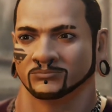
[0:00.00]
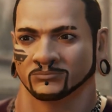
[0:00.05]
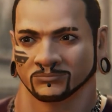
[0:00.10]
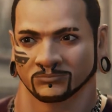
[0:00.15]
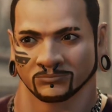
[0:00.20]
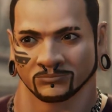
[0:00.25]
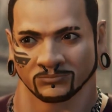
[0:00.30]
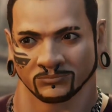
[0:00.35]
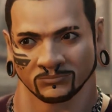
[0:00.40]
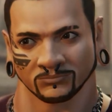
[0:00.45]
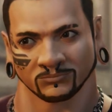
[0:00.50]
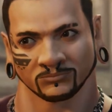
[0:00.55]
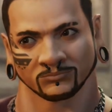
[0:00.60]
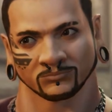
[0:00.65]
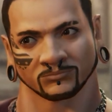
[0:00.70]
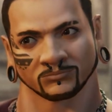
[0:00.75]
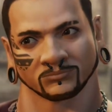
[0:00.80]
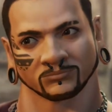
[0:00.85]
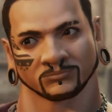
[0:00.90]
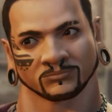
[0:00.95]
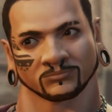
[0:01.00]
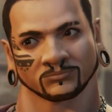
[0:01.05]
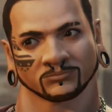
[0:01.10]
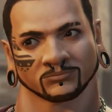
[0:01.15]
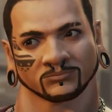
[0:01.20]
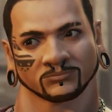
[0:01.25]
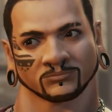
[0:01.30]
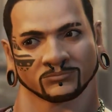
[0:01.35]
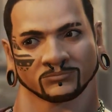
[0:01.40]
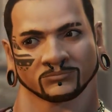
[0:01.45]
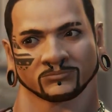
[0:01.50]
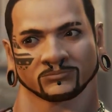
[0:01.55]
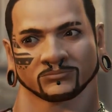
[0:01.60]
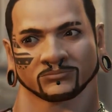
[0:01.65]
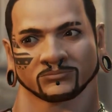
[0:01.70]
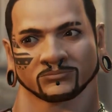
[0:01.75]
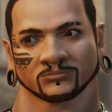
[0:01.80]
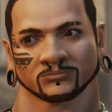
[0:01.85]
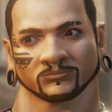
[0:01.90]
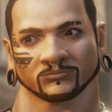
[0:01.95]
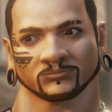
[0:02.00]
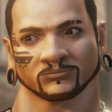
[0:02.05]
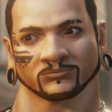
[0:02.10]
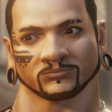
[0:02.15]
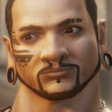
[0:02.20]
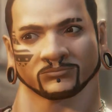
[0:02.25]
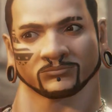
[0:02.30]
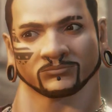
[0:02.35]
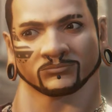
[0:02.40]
[no speech]